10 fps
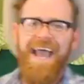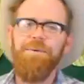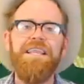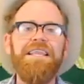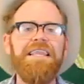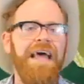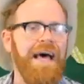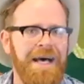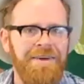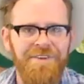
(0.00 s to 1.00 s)
would
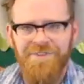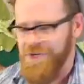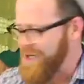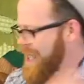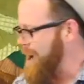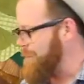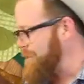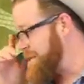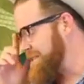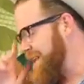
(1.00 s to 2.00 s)
love for you to help
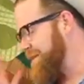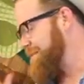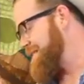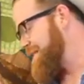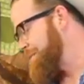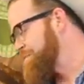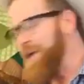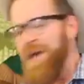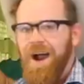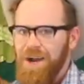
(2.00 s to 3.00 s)
me celebrate them.
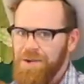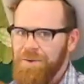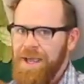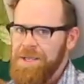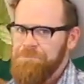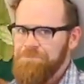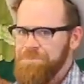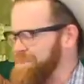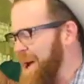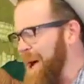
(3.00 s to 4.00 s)
Are you ready?
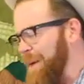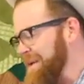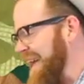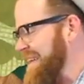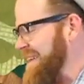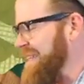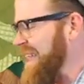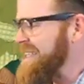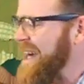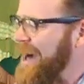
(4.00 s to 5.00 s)
Okay, here
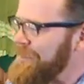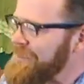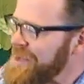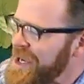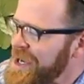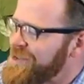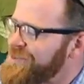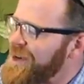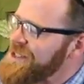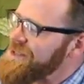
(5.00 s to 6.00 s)
they come.
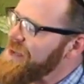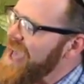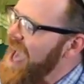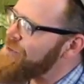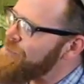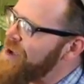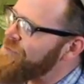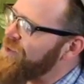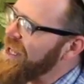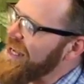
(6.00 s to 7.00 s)
First, we have my
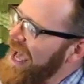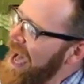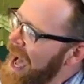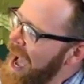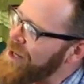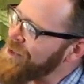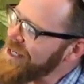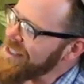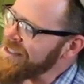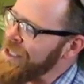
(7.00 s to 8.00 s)
friend
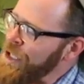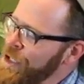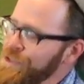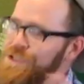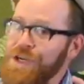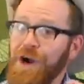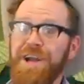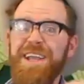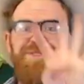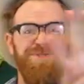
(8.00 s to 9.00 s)
Iris, who's
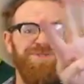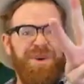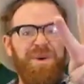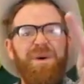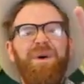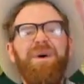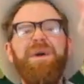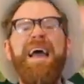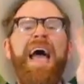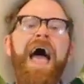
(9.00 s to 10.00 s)
turning
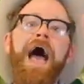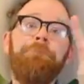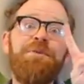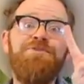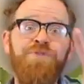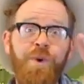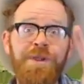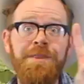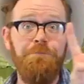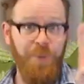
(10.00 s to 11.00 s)
4. Happy
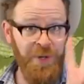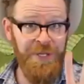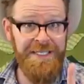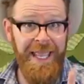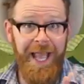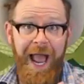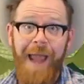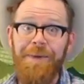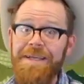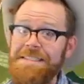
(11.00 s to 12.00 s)
4th birthday,
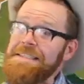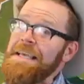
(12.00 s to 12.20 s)
Iris.